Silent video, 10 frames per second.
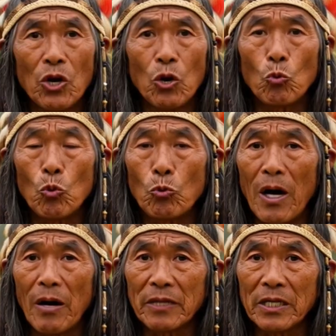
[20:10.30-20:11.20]
new moon of
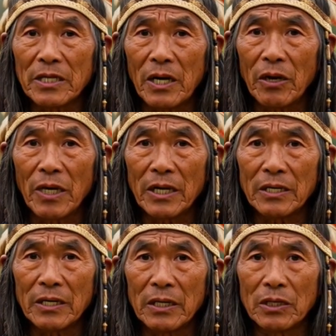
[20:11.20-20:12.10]
1928
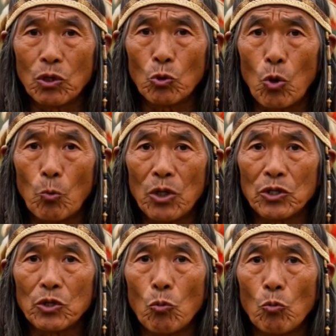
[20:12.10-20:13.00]
to the
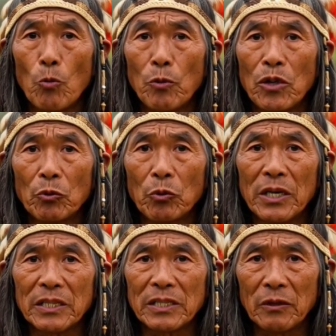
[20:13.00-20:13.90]
2022 Wayne-Gimtu
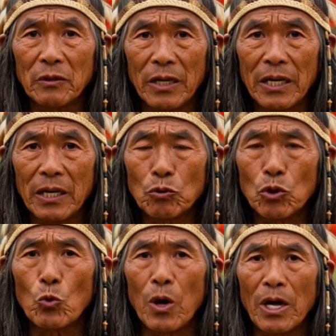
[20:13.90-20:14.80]
readings, the only other
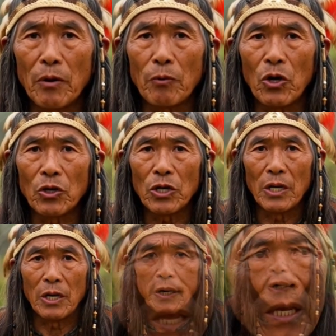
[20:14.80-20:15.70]
time in history.
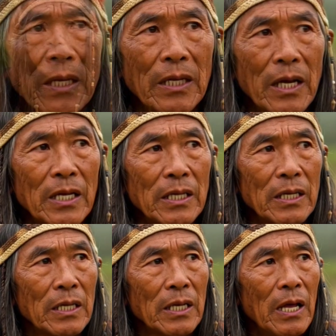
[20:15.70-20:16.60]
In
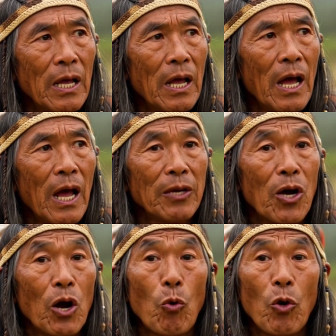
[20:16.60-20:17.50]
1928, they
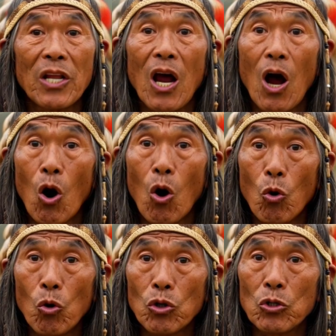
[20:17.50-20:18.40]
measured over longer
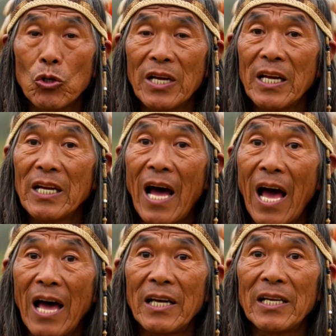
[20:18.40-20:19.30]
periods, so their
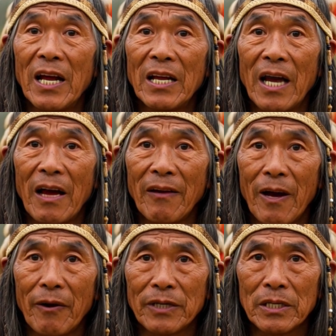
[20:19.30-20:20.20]
clocks had their own
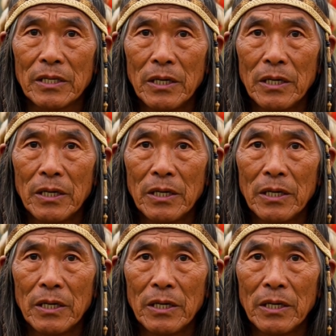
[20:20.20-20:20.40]
errors.